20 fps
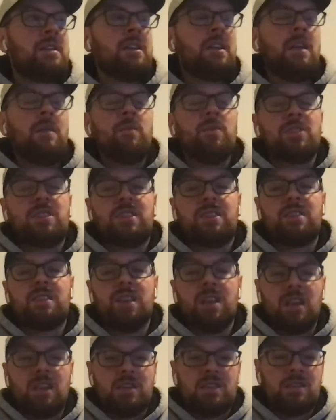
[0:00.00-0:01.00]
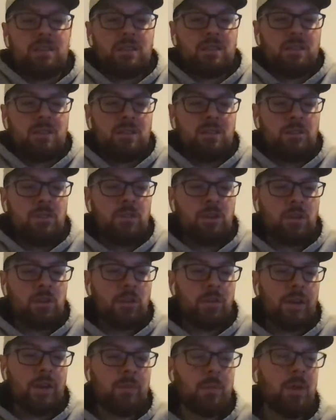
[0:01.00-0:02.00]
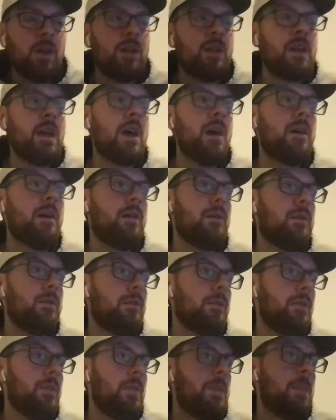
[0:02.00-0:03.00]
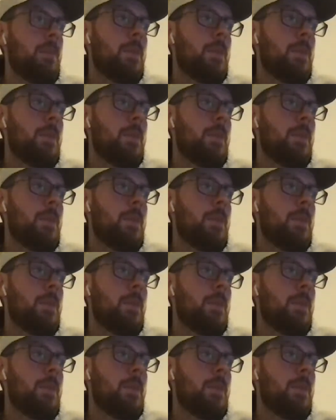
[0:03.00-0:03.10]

I think his nickname was Sticks. You can correct me on that.